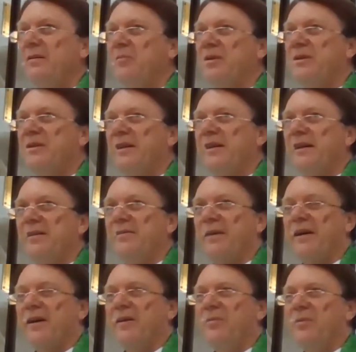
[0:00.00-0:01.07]
particularly
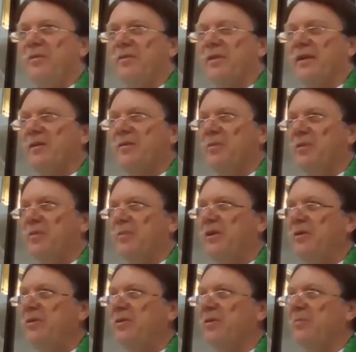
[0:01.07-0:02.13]
valuable when
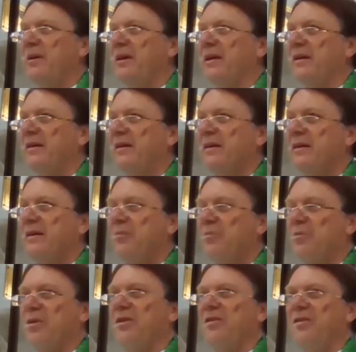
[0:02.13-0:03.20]
you could make
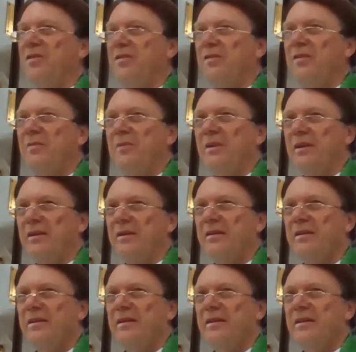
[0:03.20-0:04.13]
bronze with it.